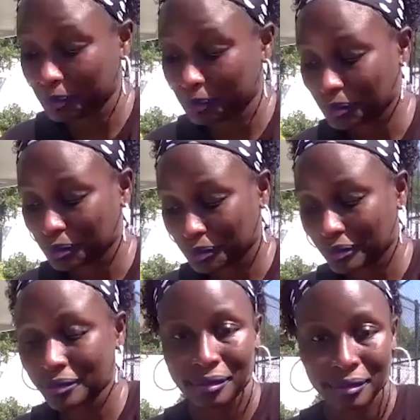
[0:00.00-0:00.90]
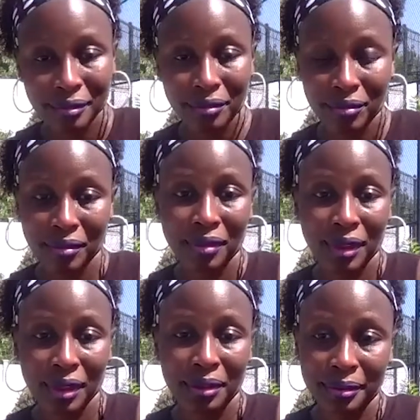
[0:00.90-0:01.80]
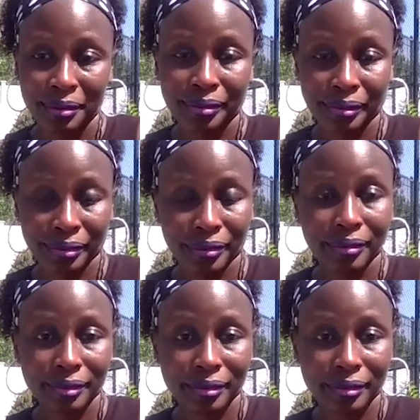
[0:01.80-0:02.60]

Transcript: happy, you know, color back in